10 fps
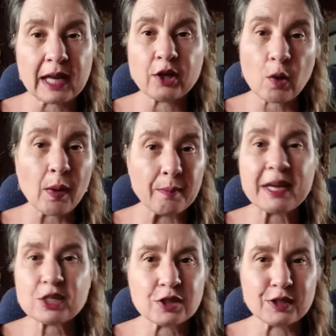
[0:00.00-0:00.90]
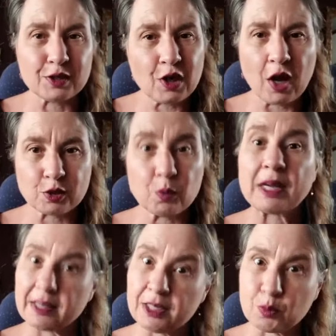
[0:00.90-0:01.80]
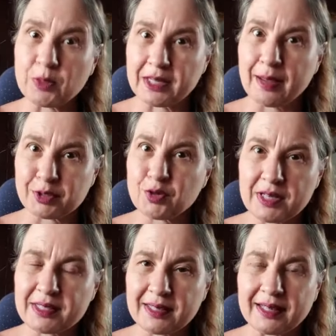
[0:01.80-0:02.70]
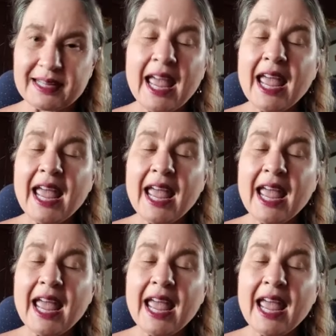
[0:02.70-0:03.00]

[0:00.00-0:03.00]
I know I mentioned it last week. This week I'm stressing it.